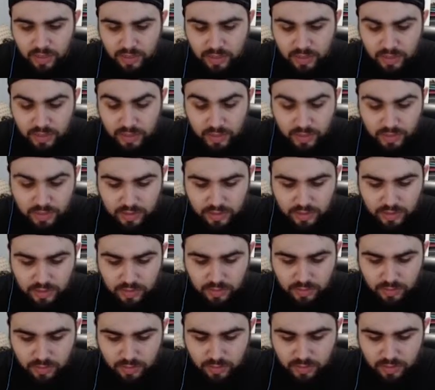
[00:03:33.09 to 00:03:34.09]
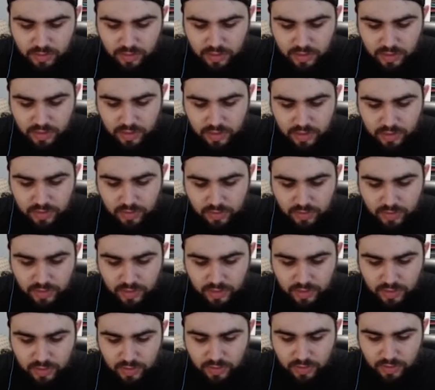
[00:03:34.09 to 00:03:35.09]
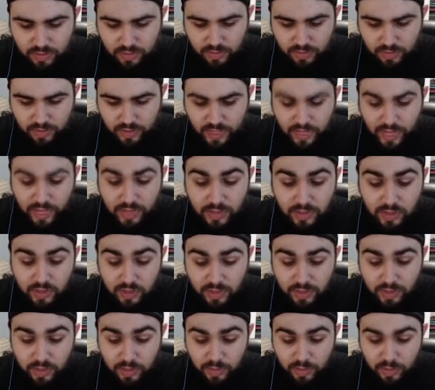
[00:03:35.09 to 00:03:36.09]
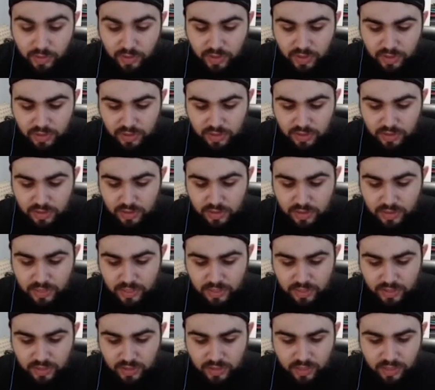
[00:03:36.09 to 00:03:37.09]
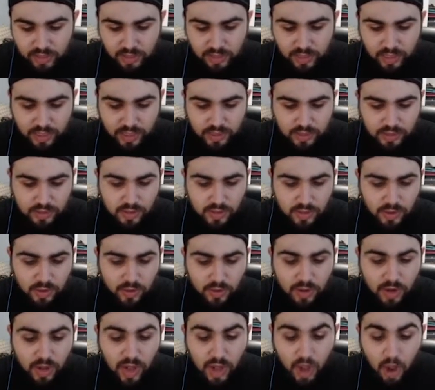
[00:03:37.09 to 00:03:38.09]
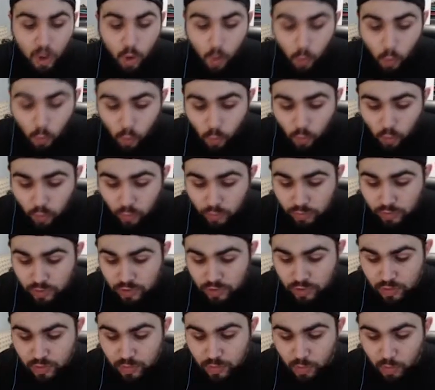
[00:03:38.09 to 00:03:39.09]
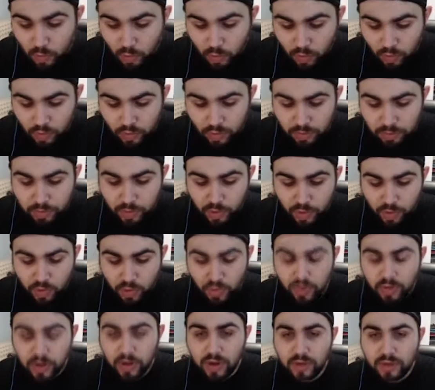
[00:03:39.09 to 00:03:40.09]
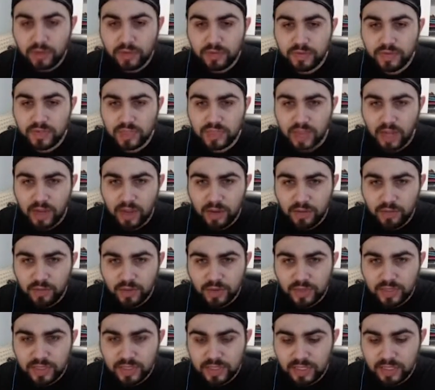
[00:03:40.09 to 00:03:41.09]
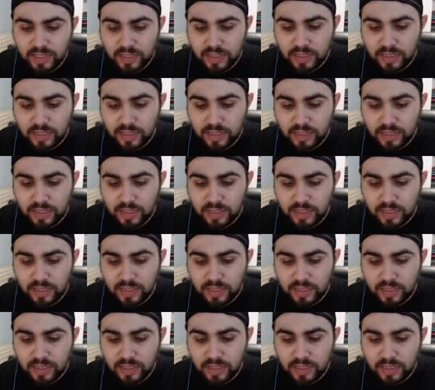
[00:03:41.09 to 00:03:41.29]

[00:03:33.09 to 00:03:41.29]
Celestial, Destiny Hero Celestial. Ancient Gil Ballista is actually a nice card. Ooh, Smorg Bird of Sovereignty.